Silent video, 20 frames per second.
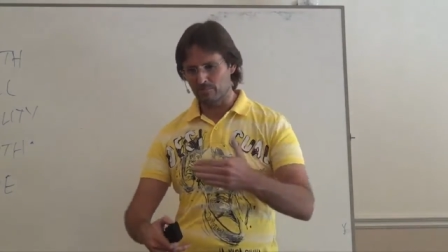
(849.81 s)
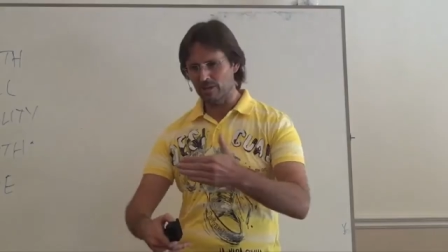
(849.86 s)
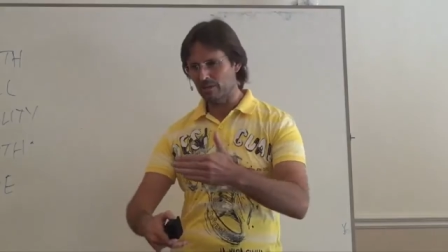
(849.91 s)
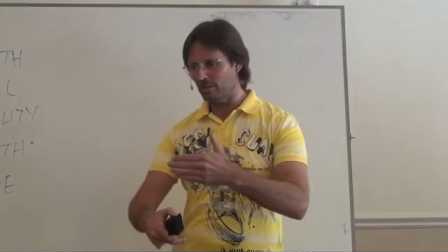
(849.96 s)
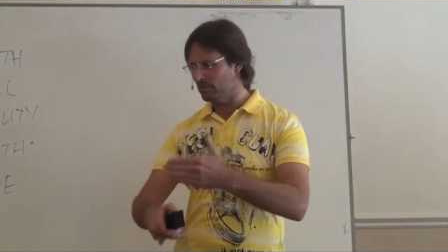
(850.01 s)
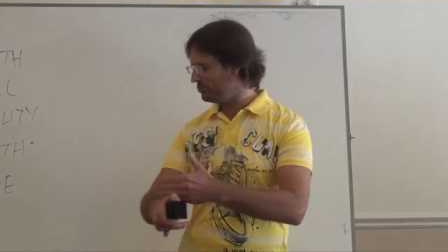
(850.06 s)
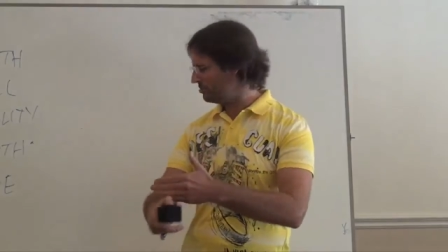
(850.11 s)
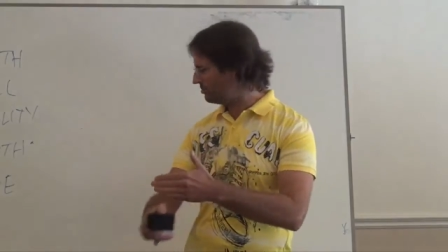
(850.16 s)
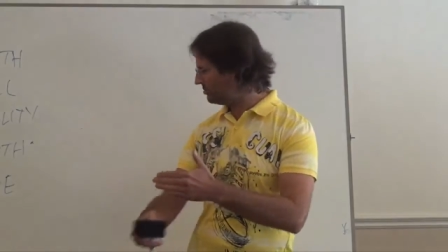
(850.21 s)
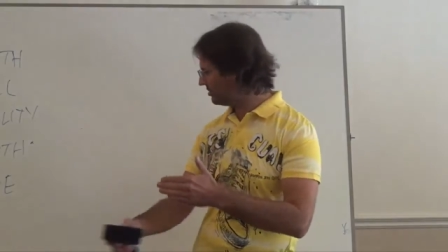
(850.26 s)
What
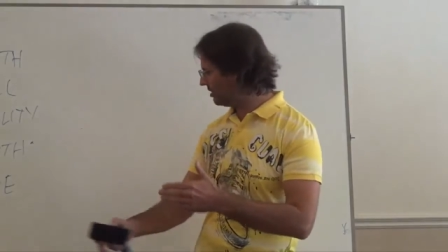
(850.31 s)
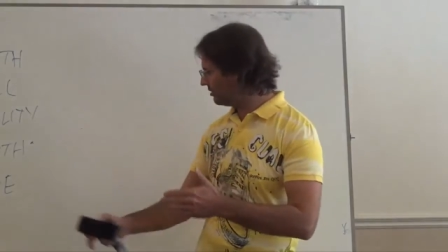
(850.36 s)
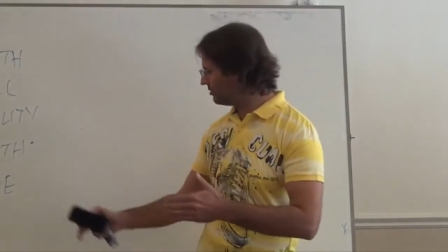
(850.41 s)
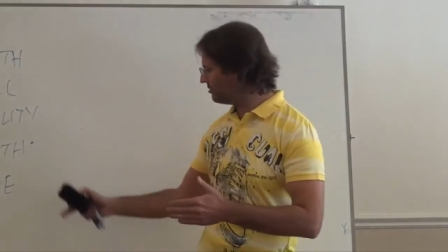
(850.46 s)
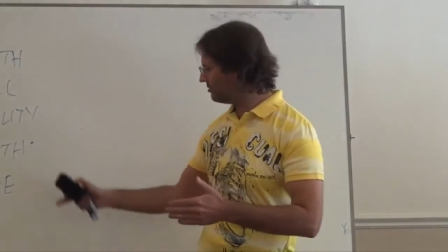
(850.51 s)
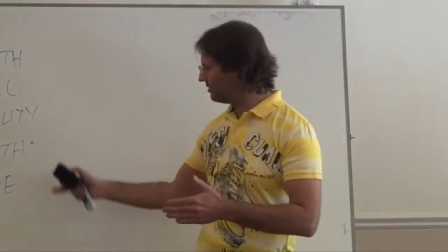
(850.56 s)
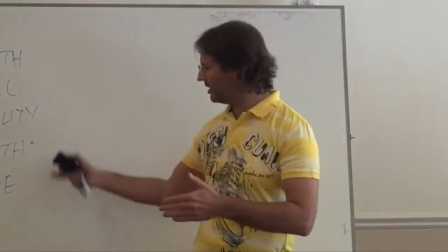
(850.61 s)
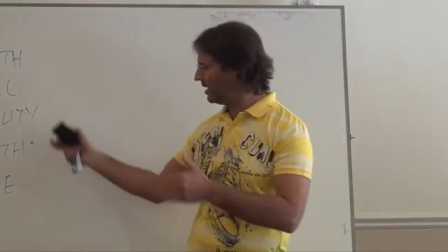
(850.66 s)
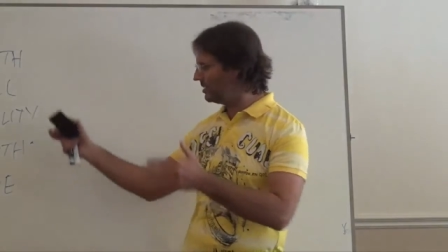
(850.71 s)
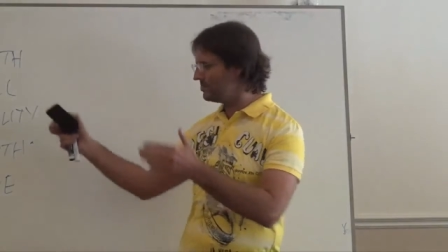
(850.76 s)
I'll do is I'll
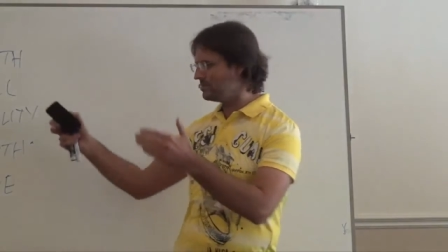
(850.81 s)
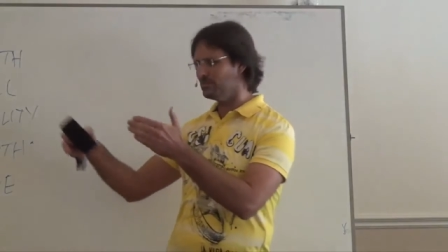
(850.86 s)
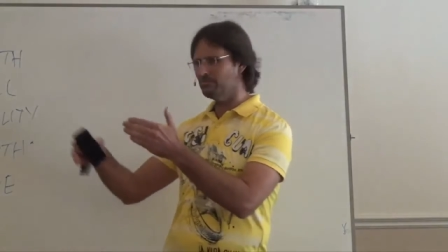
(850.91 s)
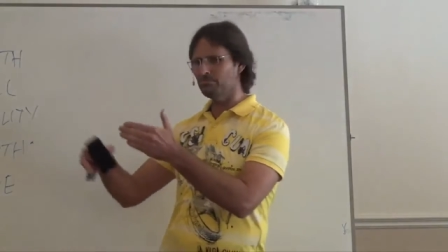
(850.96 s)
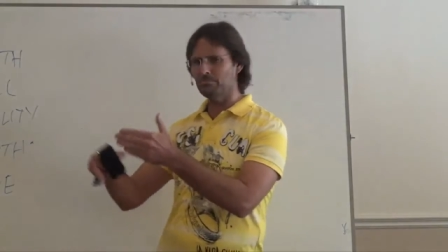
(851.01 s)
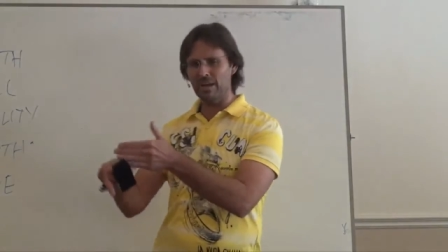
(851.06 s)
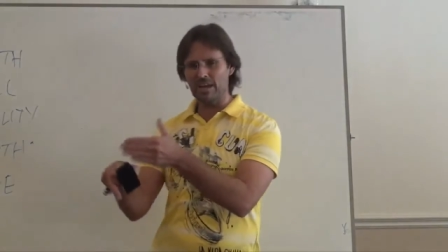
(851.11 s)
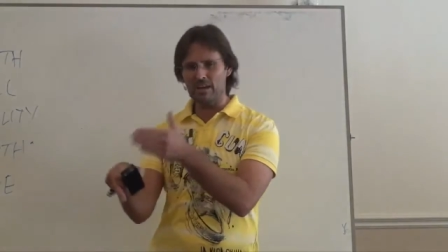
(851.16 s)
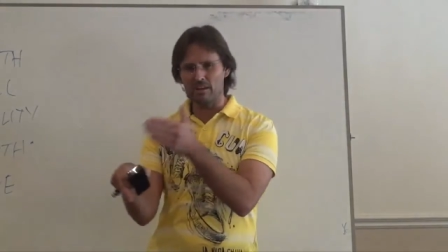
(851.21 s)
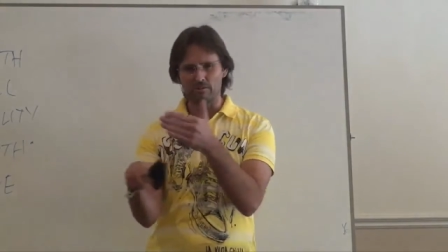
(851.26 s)
create
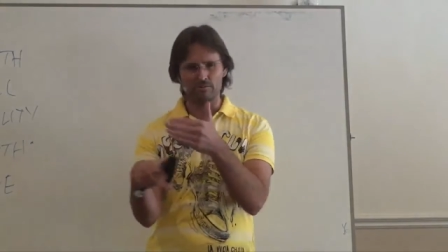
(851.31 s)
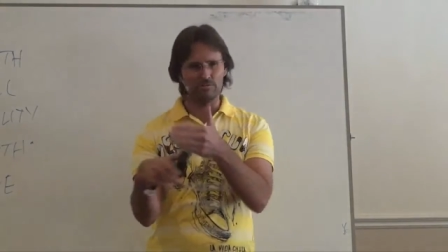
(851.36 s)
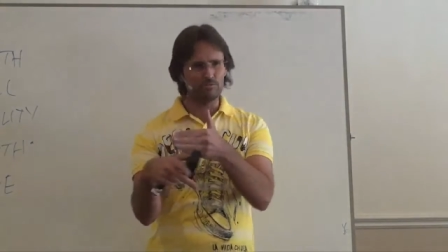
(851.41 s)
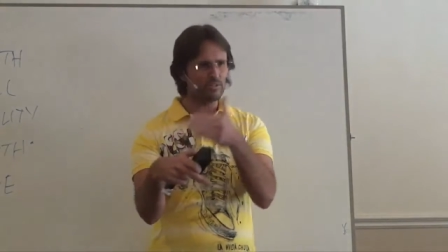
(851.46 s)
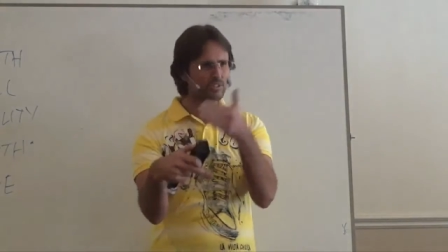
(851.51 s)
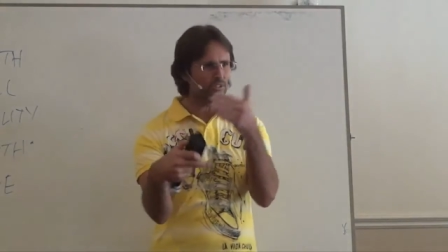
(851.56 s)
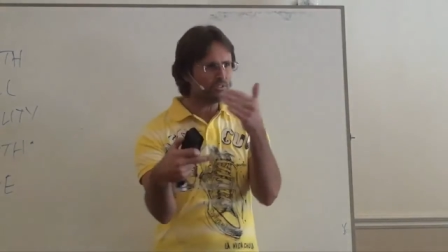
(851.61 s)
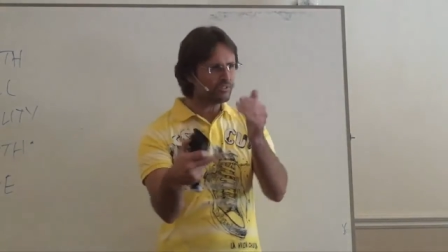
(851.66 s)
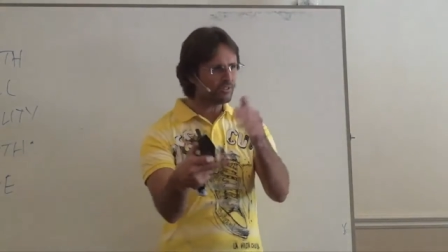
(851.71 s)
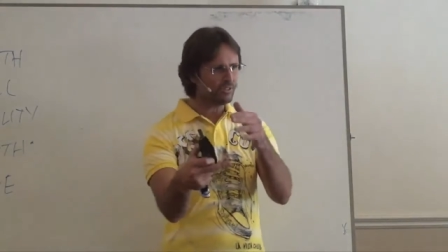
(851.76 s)
some
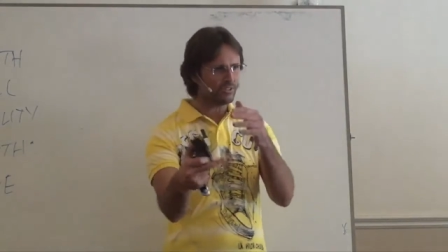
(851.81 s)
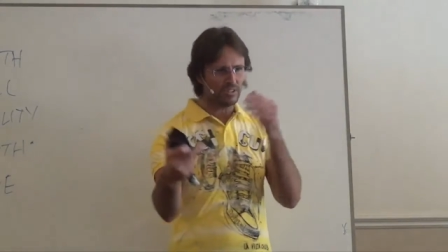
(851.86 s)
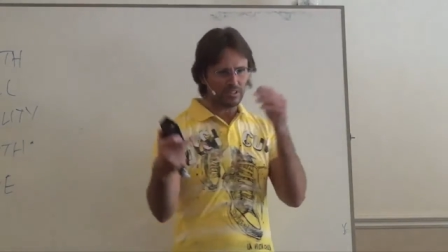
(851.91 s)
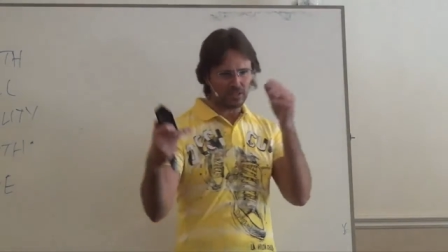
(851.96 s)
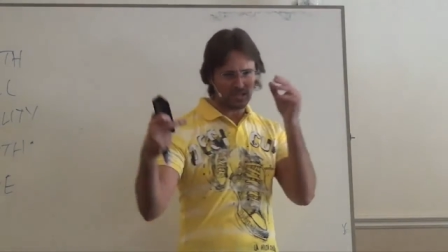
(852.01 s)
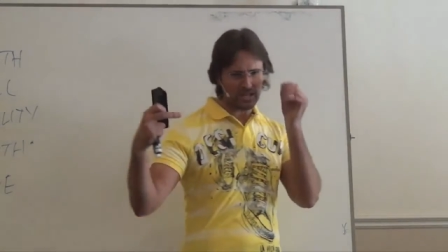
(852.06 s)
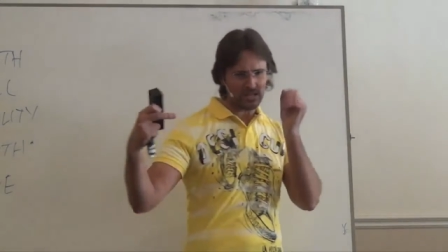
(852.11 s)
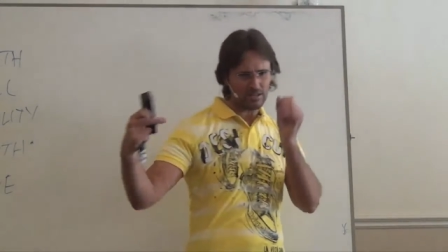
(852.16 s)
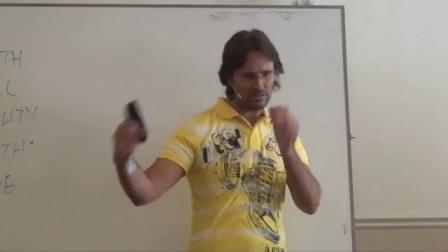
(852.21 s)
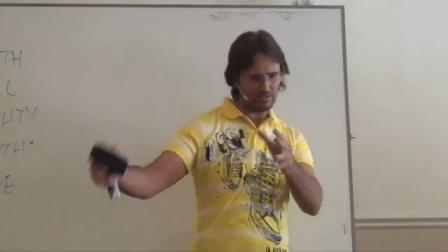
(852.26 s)
boundaries so
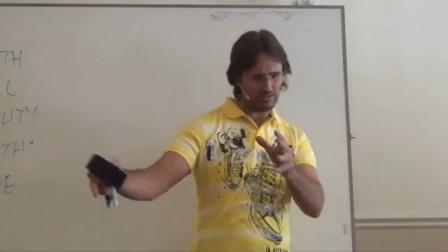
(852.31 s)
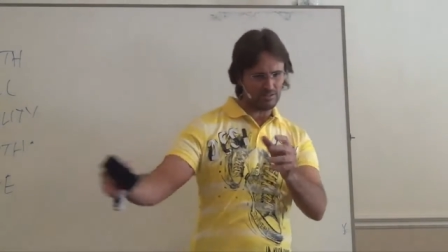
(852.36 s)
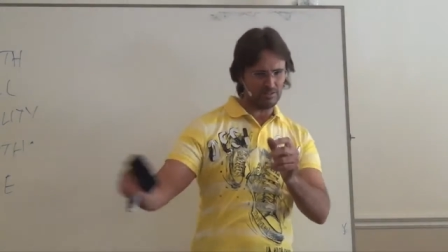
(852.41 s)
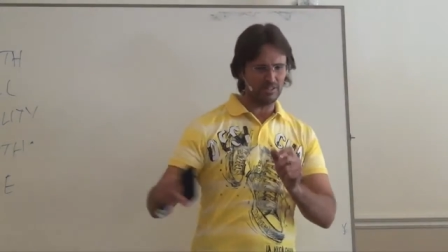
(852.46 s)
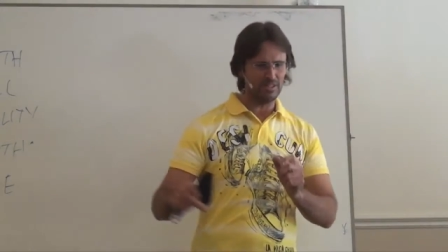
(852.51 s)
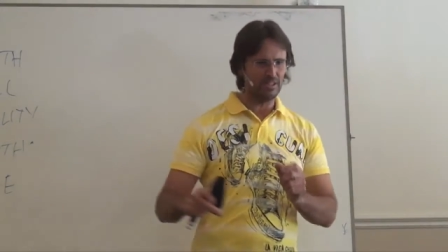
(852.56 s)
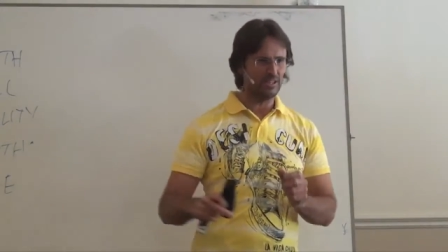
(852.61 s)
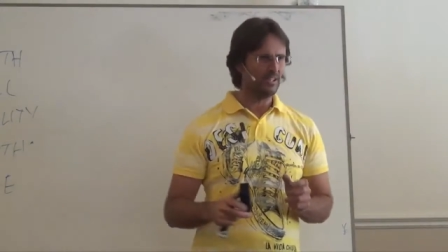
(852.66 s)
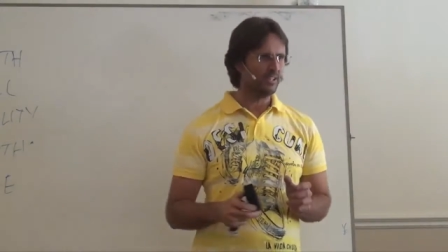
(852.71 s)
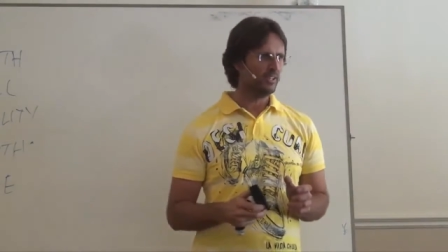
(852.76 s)
that they don't,
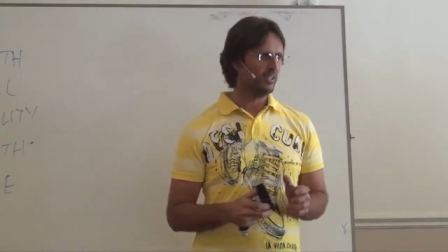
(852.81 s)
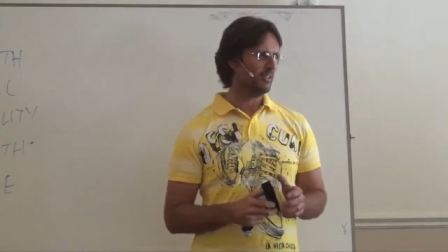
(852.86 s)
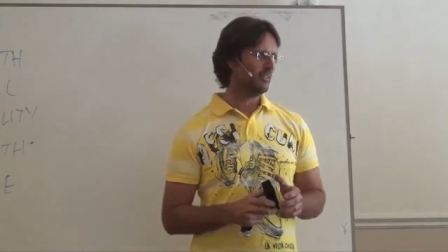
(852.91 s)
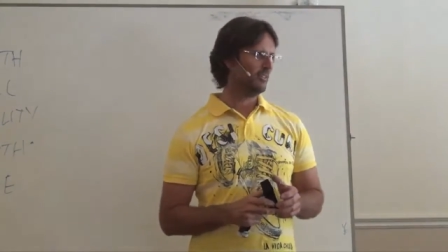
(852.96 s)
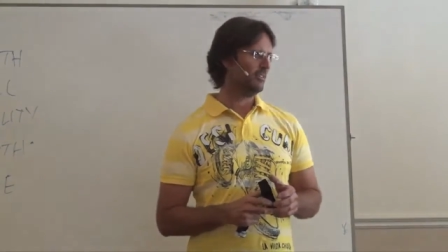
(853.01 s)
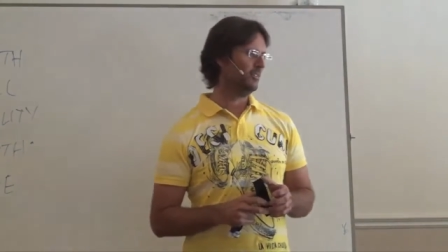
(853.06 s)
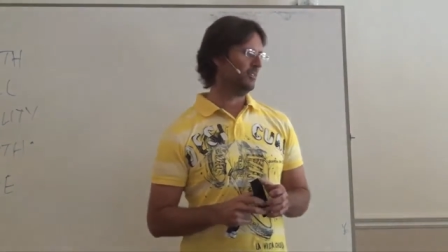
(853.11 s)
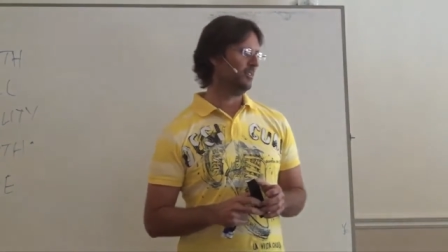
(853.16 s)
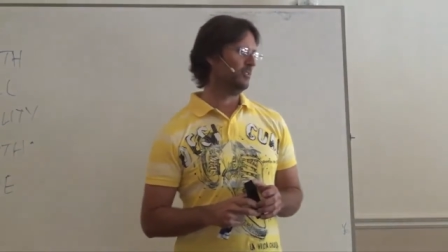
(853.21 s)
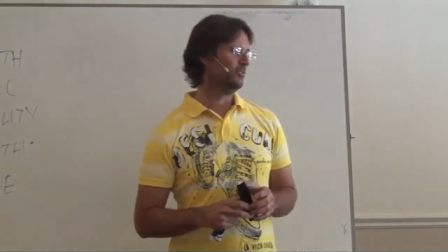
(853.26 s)

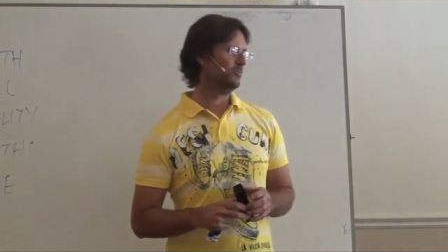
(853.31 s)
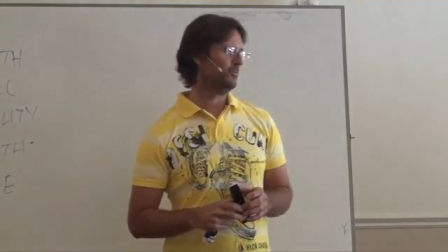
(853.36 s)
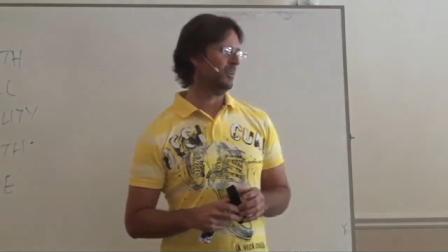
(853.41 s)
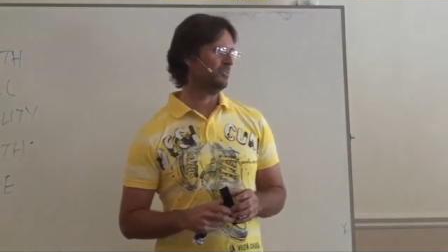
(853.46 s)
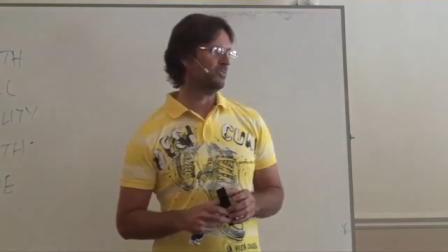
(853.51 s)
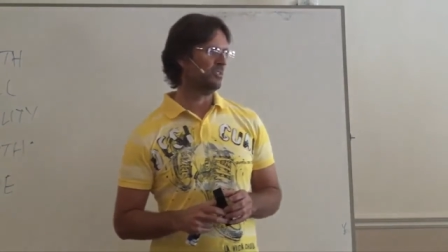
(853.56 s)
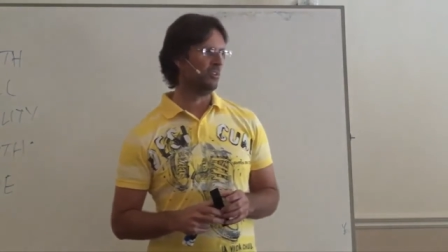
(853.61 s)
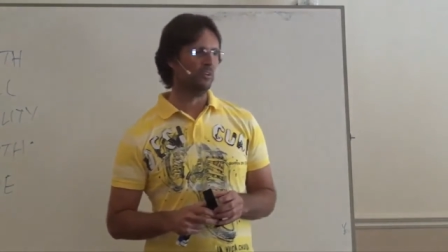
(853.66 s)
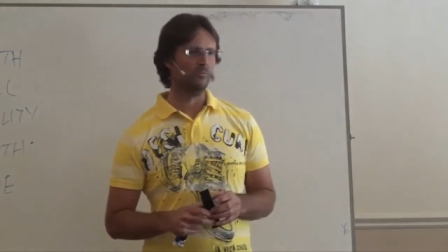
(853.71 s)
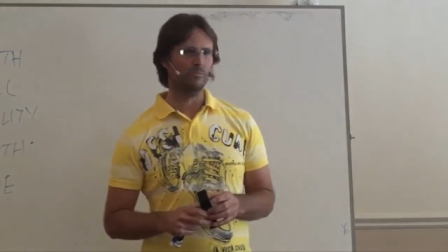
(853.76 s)
you know,
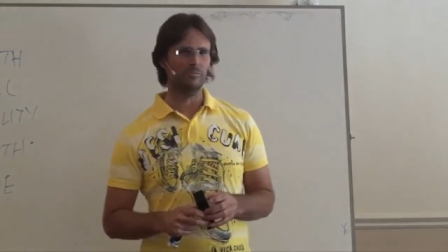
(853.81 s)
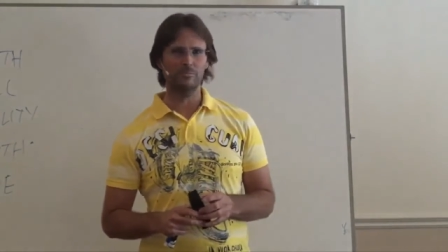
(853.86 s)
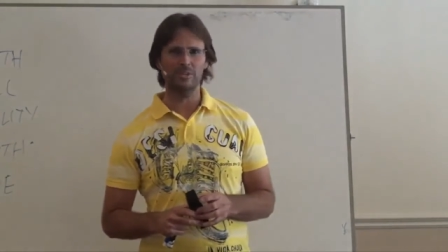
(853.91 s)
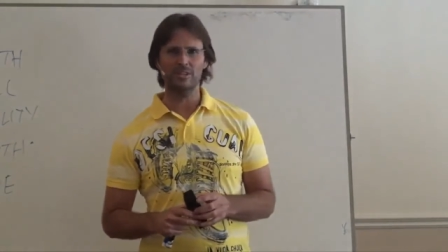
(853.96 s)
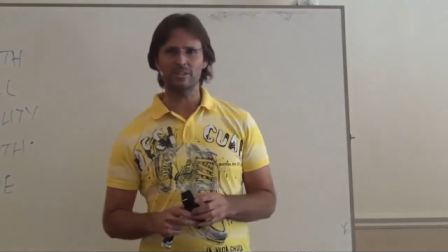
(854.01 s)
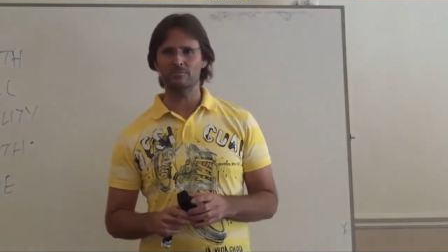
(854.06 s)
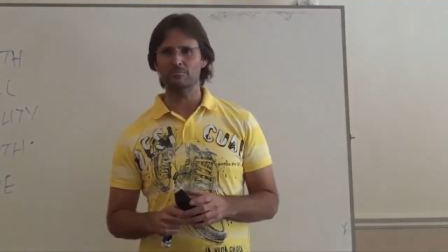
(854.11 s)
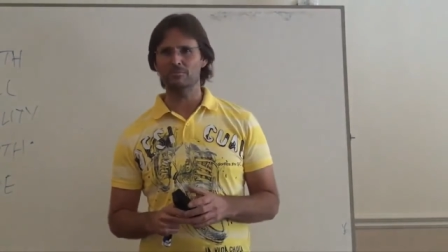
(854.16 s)
spend time with me.